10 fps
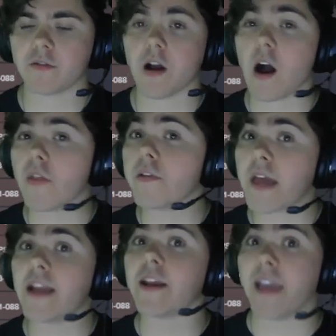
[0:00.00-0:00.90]
other
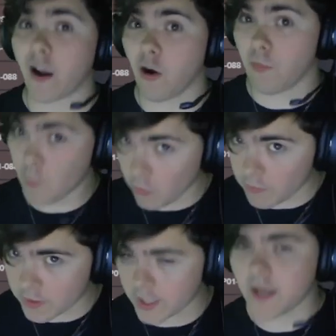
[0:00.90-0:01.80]
than Gekko
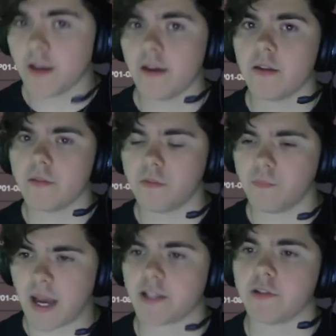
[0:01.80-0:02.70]
Moria
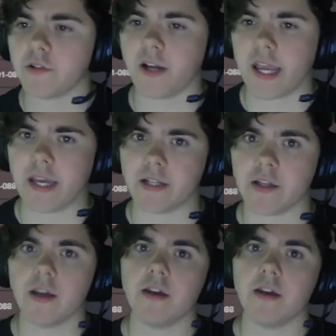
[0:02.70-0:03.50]
back to your hand.